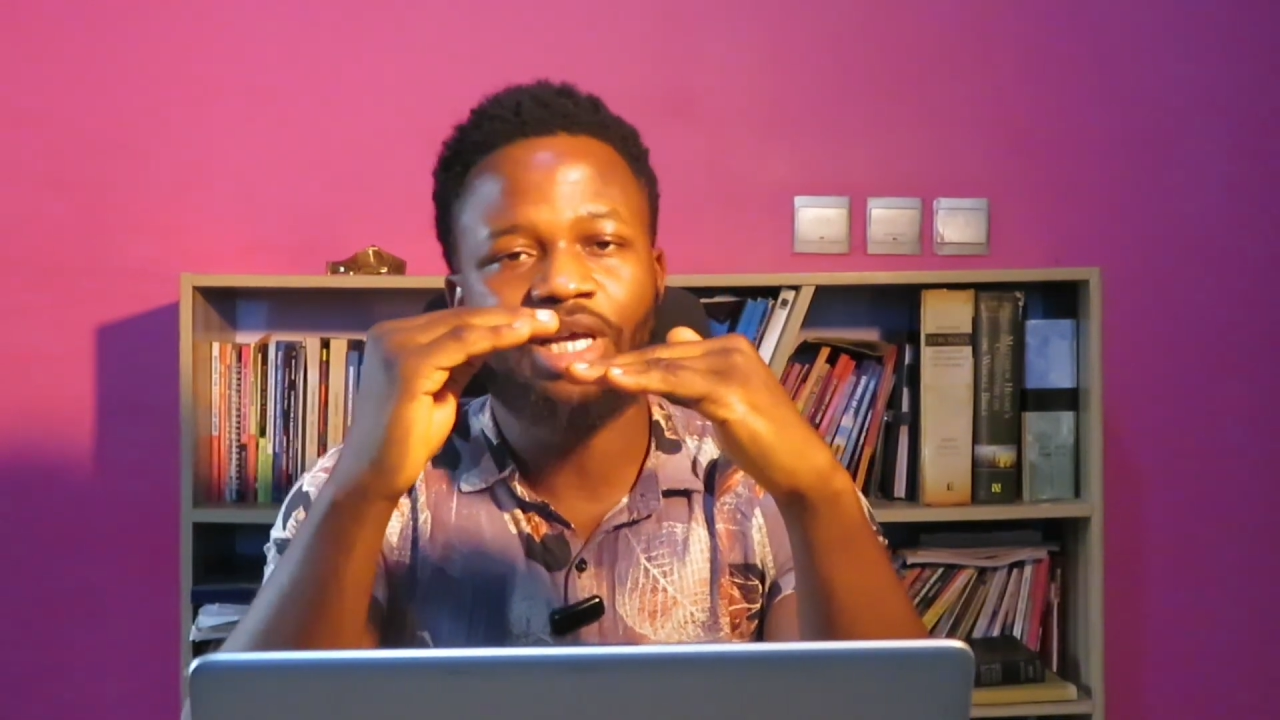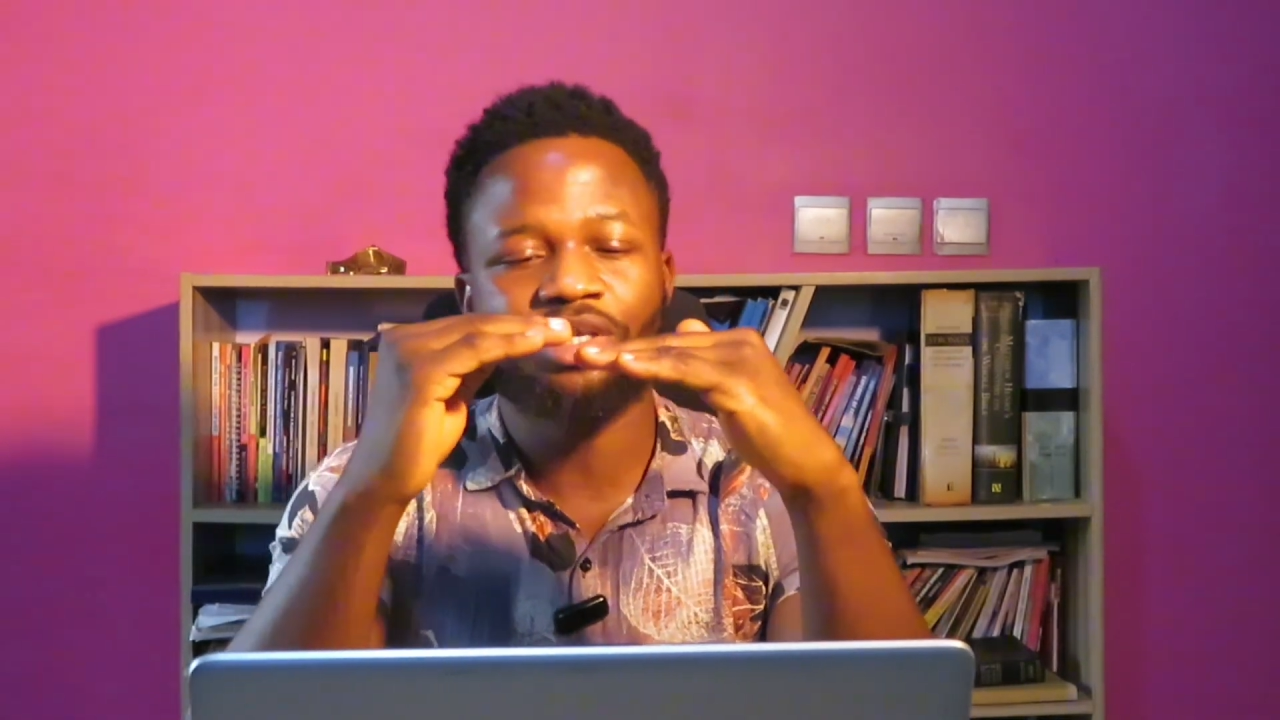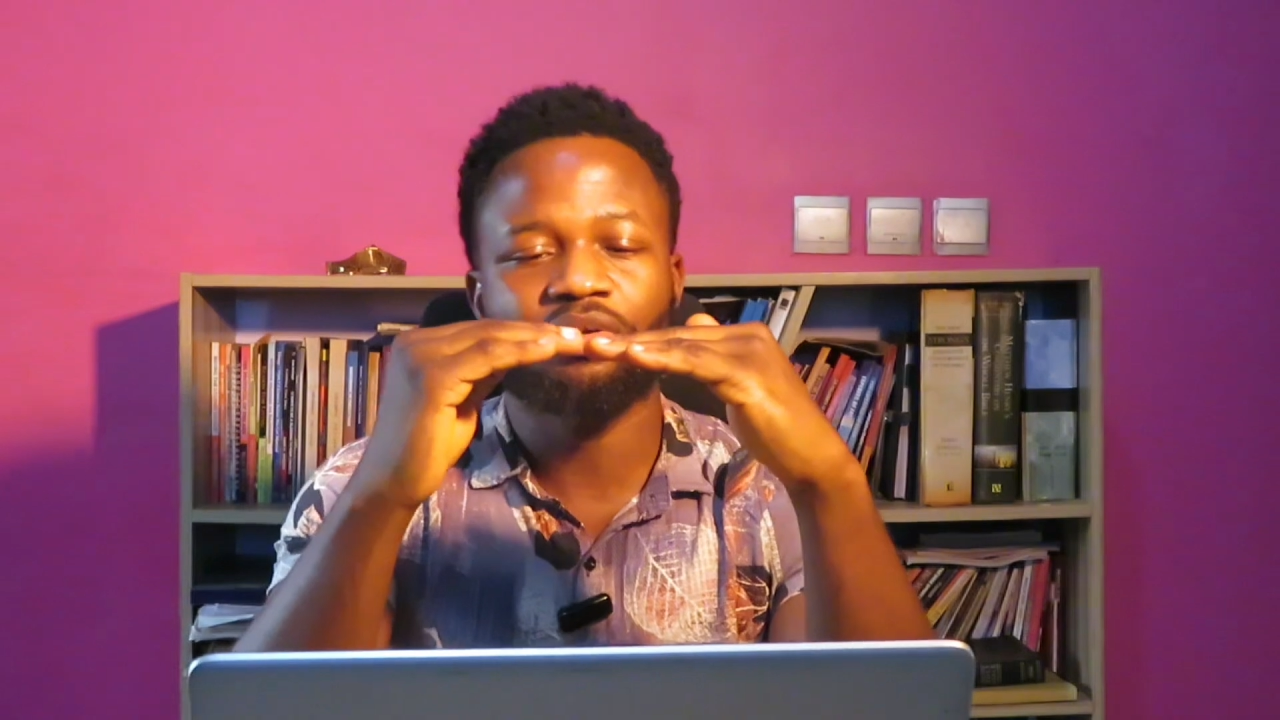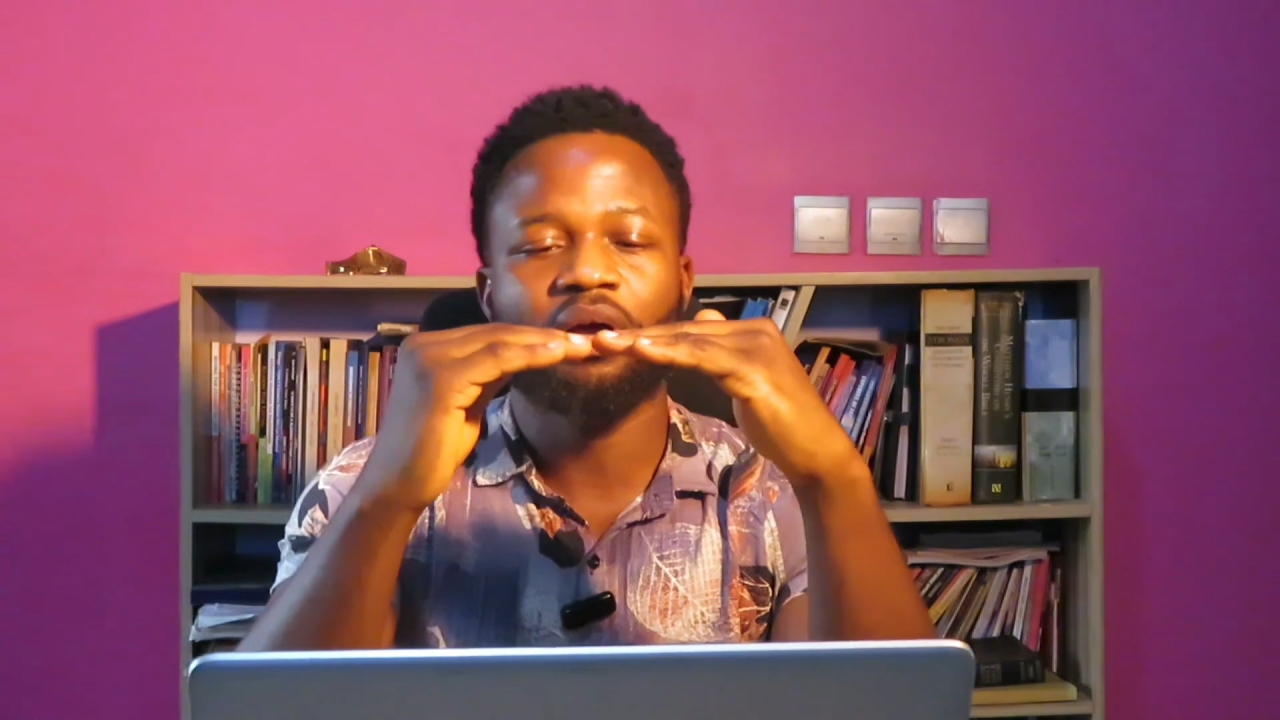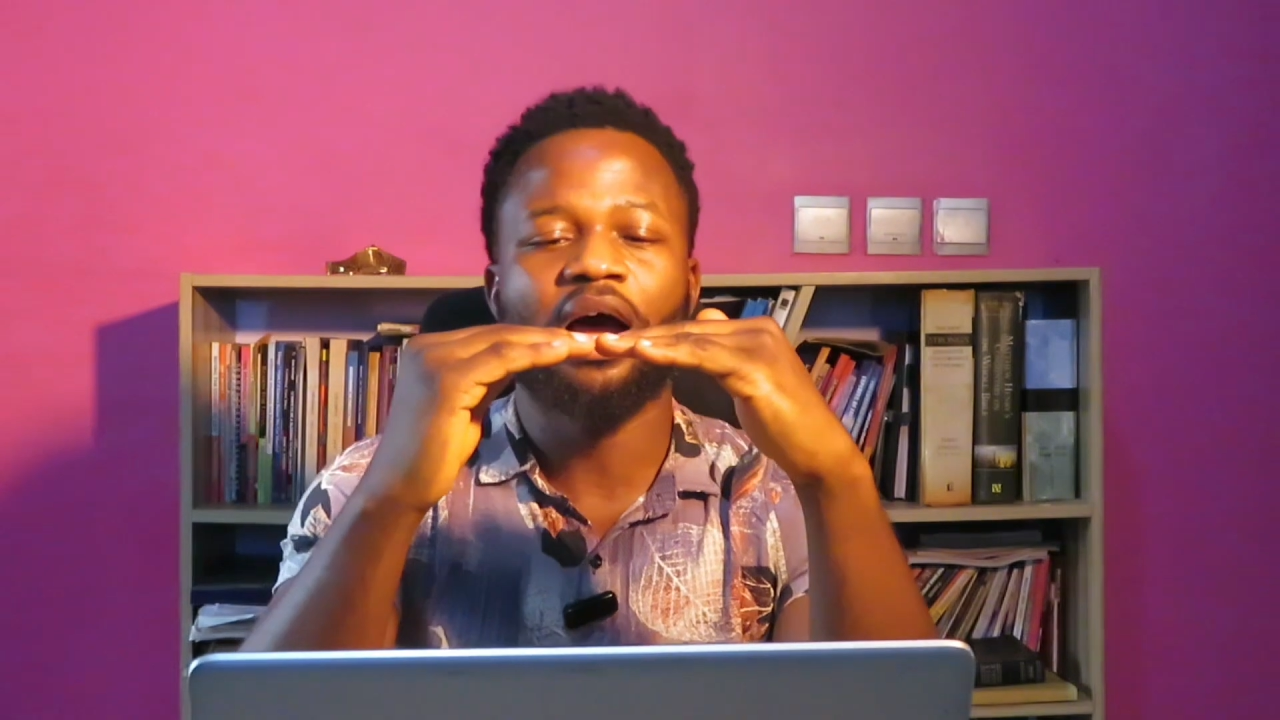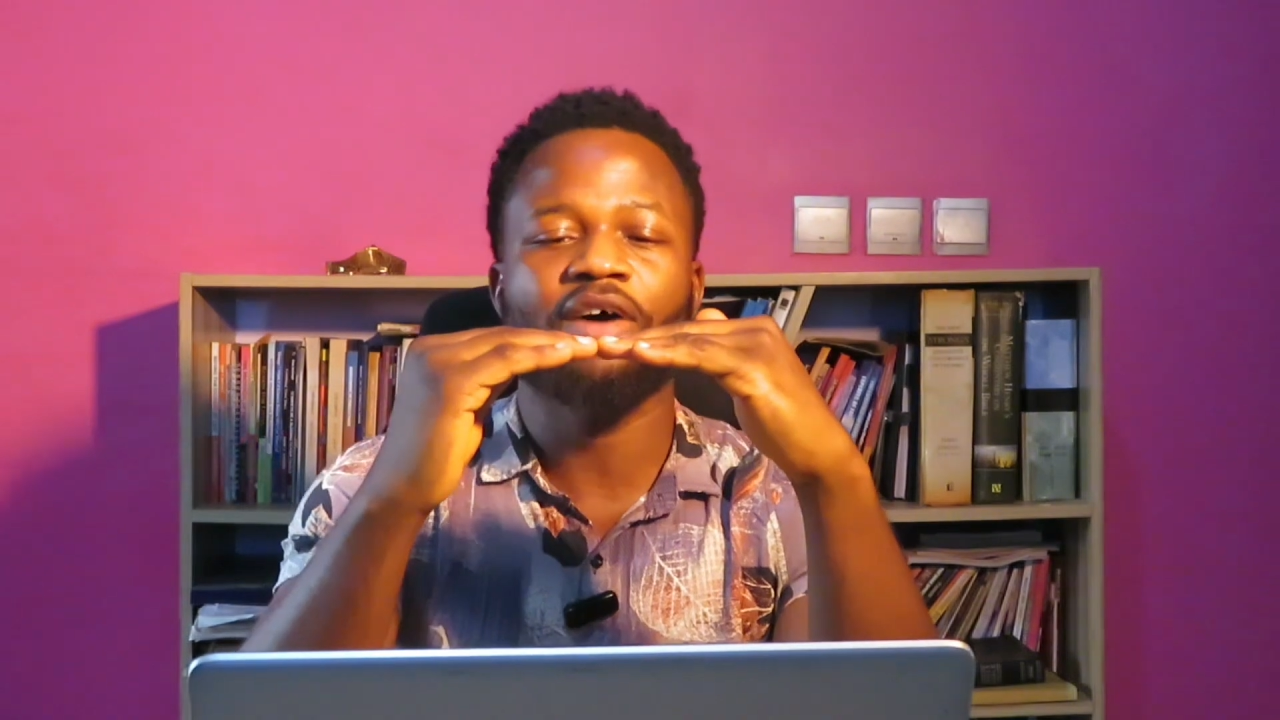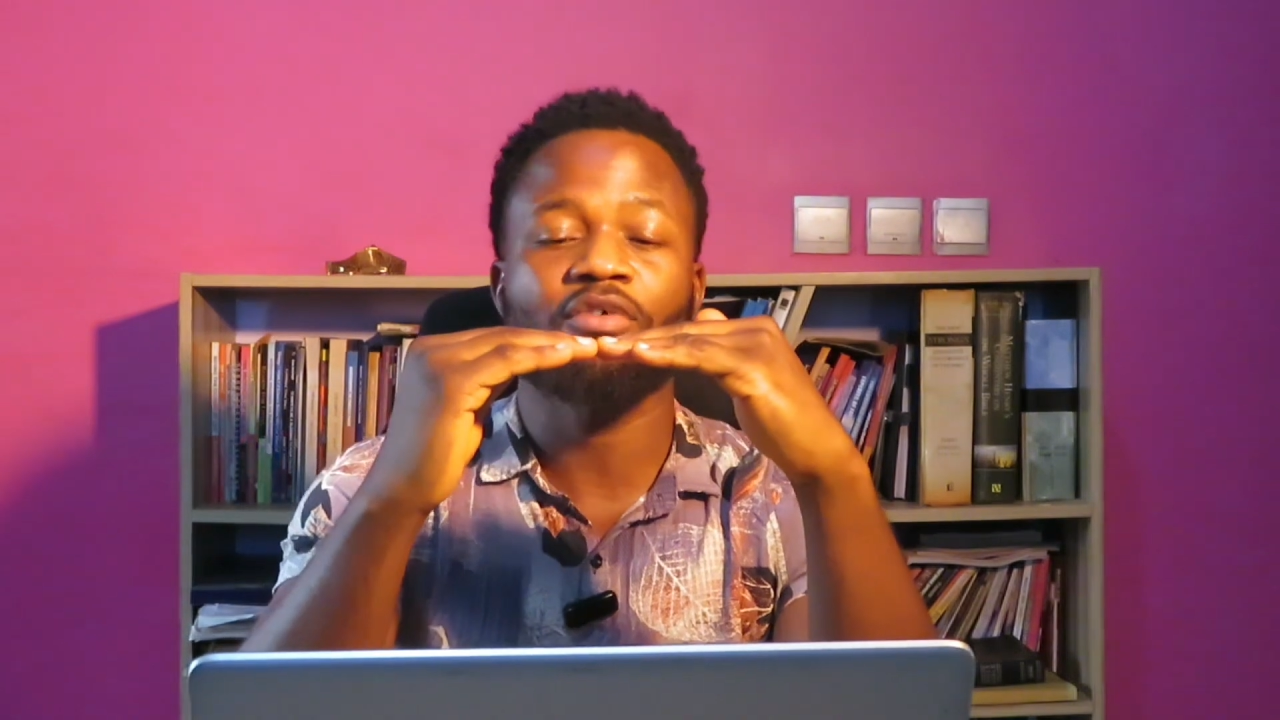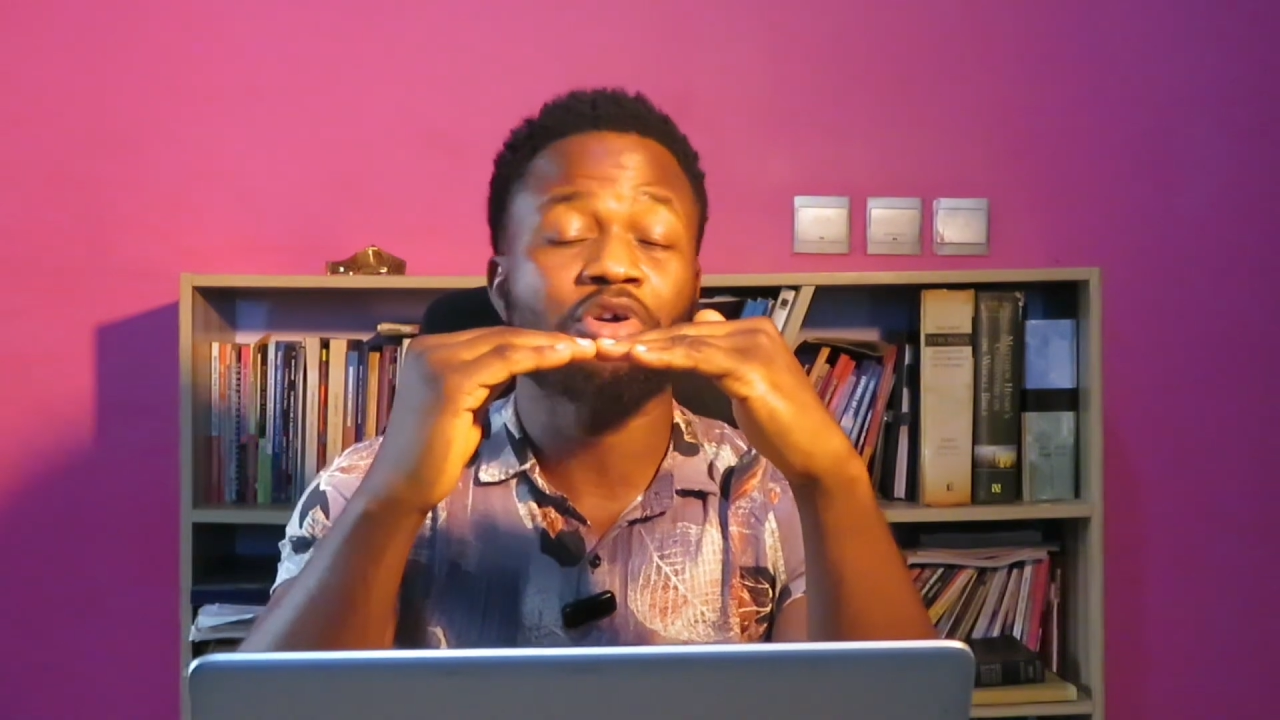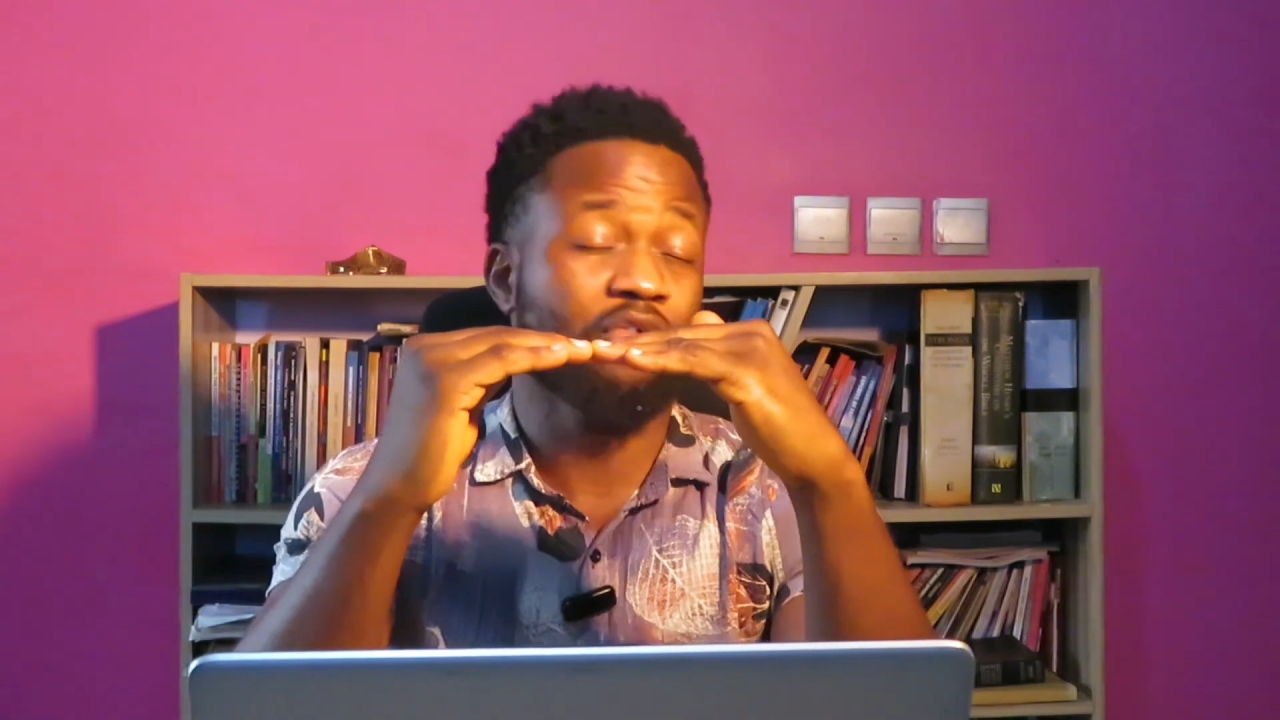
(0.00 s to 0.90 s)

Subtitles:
size you have,